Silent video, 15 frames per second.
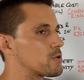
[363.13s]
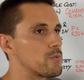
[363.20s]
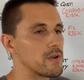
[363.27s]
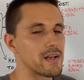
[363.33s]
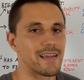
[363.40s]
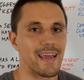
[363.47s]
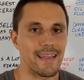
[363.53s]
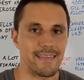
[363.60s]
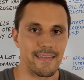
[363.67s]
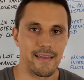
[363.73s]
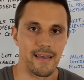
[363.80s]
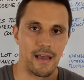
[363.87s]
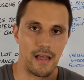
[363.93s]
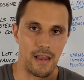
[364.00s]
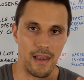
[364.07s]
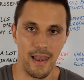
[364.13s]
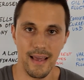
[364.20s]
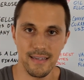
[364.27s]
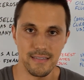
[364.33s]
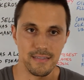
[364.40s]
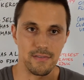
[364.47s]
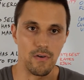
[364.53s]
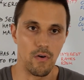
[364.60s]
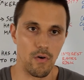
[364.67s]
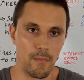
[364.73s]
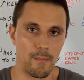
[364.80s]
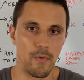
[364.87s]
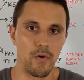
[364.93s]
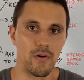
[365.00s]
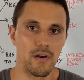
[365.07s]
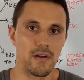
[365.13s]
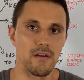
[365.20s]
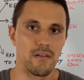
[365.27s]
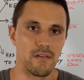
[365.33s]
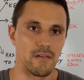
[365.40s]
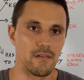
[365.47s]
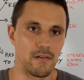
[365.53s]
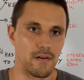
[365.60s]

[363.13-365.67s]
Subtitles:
you will get less or more